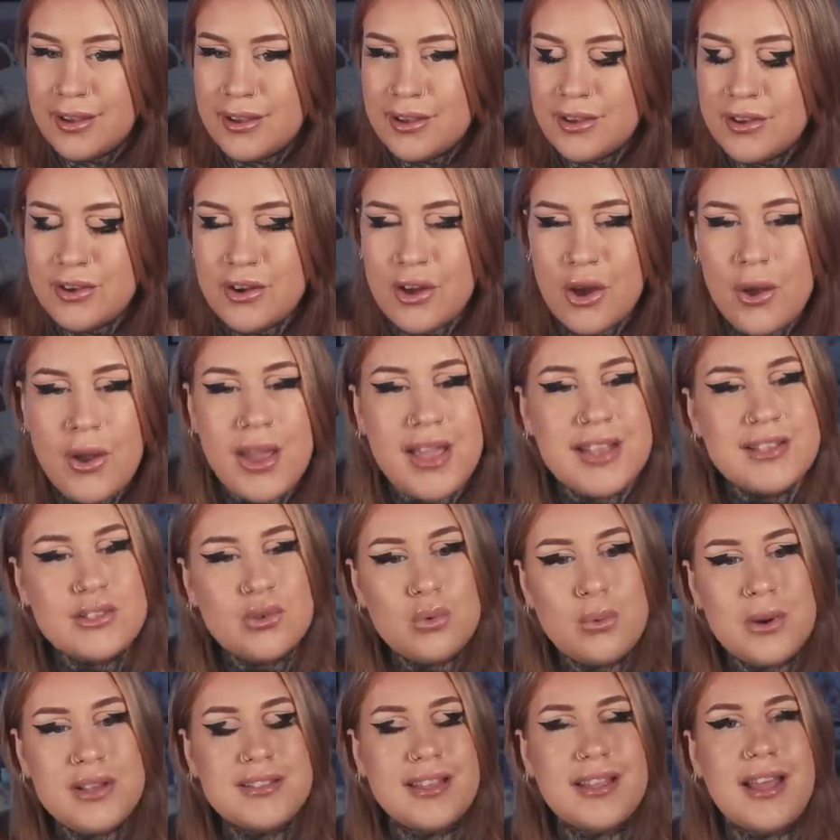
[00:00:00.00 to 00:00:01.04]
You know, it's
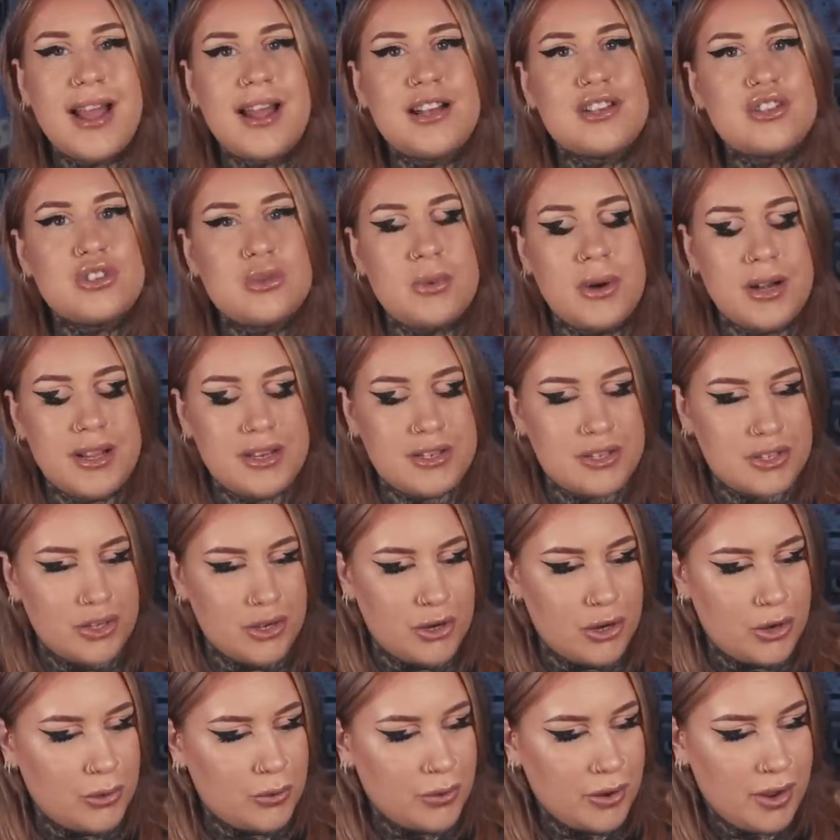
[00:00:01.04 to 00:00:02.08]
always a catch
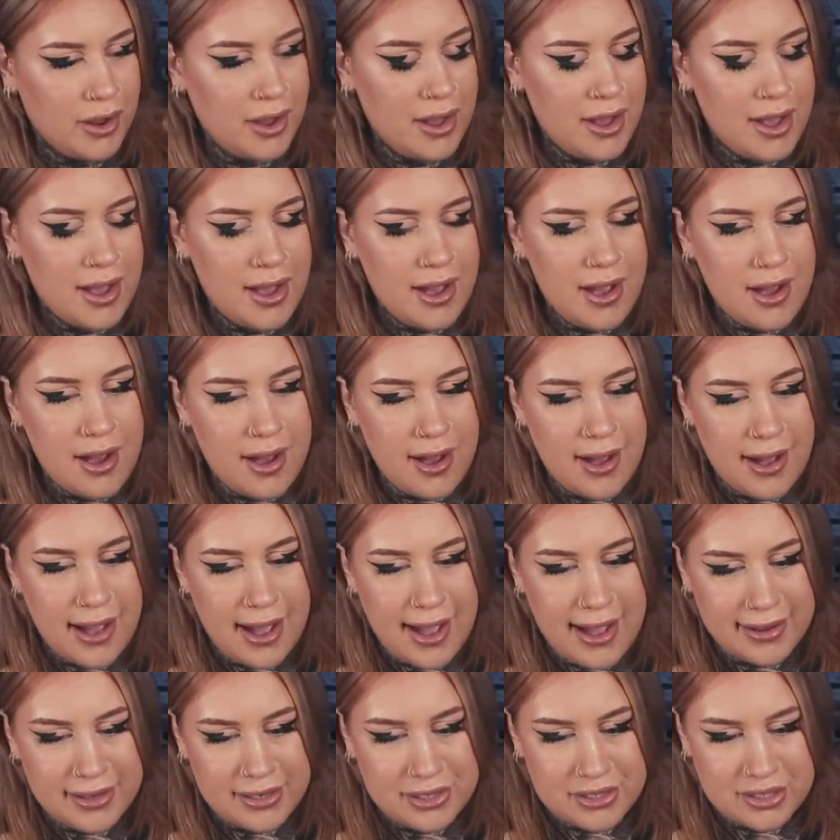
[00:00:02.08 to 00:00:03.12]
22
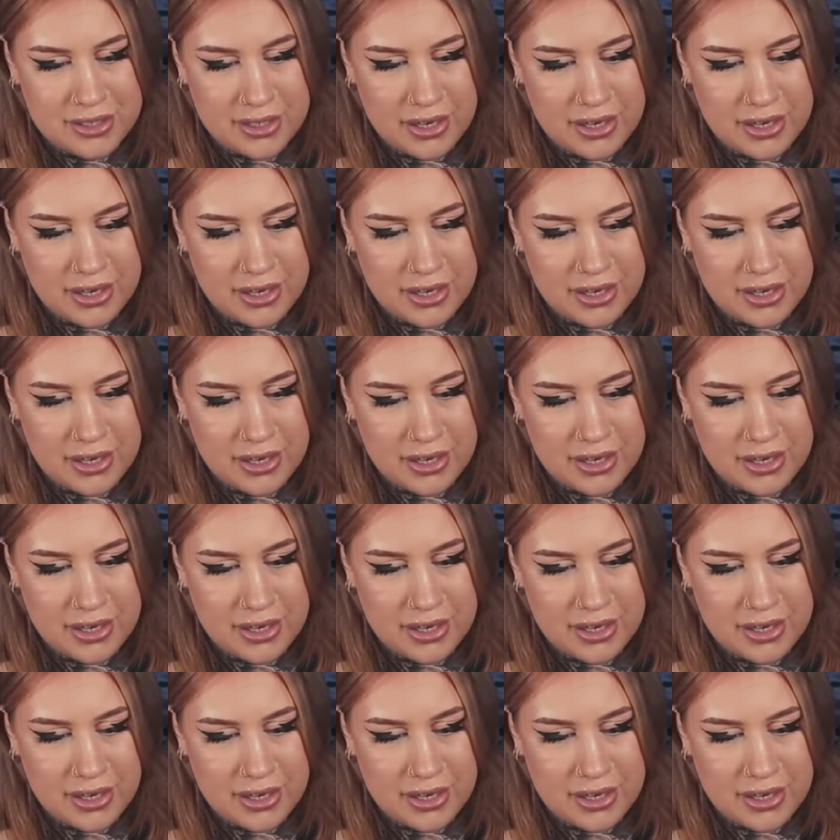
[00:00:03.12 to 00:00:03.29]
and